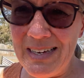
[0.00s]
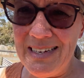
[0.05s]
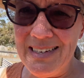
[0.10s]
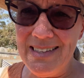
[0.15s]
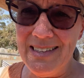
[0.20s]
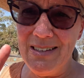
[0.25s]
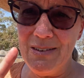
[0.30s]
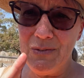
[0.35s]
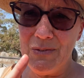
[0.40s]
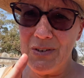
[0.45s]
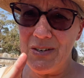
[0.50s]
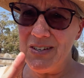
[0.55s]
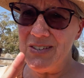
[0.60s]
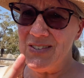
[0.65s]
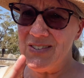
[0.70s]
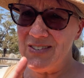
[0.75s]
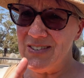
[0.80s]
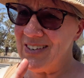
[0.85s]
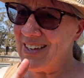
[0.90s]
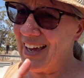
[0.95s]
the
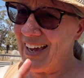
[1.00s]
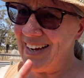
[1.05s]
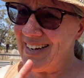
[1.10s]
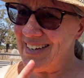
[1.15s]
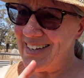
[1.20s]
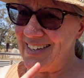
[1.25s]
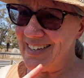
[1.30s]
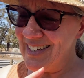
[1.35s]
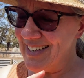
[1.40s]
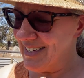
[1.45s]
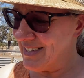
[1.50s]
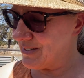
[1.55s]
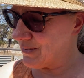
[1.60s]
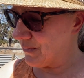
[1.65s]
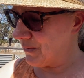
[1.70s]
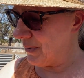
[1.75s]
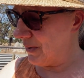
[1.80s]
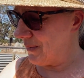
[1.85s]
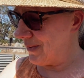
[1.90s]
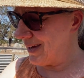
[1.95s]
first zucchini is
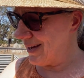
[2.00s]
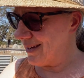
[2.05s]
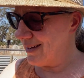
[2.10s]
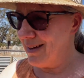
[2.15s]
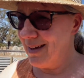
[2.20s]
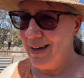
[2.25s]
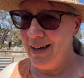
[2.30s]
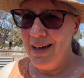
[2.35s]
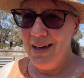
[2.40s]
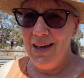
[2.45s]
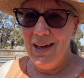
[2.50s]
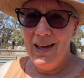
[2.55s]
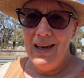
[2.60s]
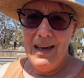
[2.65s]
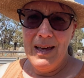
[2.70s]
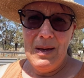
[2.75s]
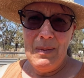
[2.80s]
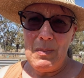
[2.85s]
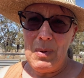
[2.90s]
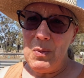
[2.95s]
growing,
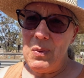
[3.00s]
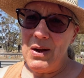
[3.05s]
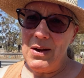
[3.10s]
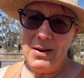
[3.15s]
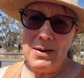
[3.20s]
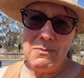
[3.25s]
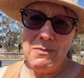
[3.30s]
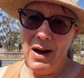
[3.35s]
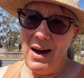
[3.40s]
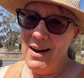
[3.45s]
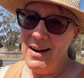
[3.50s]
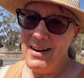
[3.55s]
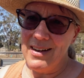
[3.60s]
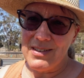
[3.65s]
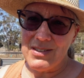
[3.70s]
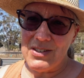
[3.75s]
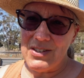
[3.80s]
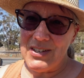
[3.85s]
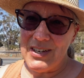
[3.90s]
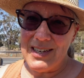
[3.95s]
but we're in
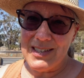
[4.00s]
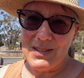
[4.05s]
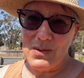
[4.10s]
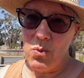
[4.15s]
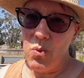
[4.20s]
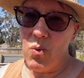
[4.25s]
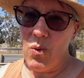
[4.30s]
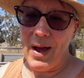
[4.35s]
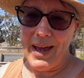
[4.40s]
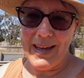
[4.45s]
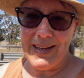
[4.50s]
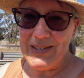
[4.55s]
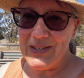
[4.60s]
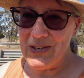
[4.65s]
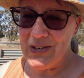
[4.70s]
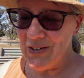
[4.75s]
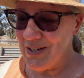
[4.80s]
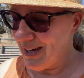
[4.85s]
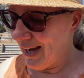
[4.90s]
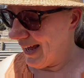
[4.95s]
March. It's way
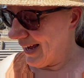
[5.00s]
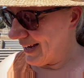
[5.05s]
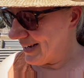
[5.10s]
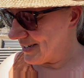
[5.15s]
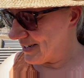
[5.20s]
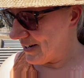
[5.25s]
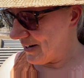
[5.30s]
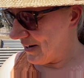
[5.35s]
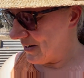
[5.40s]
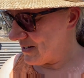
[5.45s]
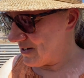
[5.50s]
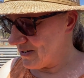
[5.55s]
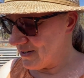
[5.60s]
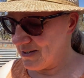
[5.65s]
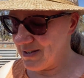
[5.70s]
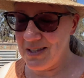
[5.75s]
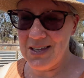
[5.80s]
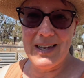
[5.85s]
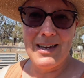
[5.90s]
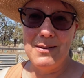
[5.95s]
too late. I
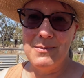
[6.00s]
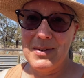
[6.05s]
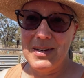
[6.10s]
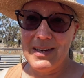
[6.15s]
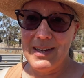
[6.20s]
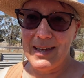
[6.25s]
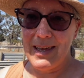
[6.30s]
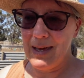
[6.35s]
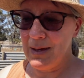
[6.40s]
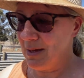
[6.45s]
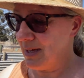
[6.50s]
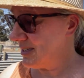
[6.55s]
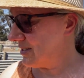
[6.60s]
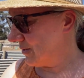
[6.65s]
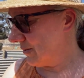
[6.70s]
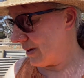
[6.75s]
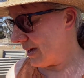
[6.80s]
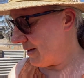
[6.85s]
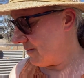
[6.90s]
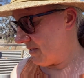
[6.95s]
don't think I'm going to get, it's
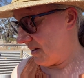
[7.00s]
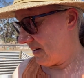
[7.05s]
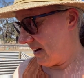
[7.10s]
looking very